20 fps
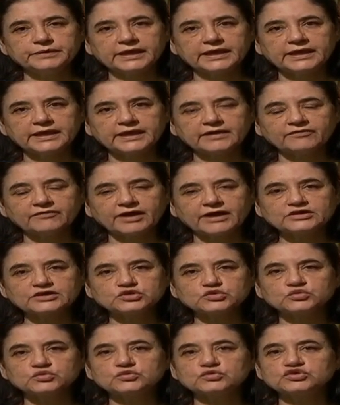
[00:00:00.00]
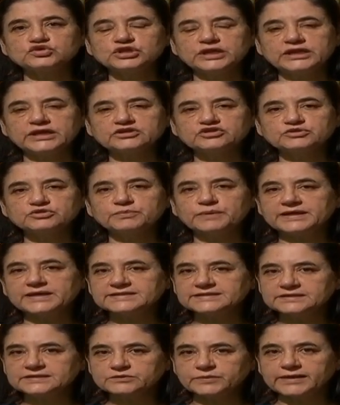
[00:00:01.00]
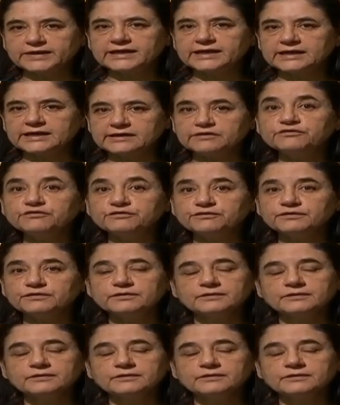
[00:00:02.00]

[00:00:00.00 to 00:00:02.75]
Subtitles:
They have had to change places where they live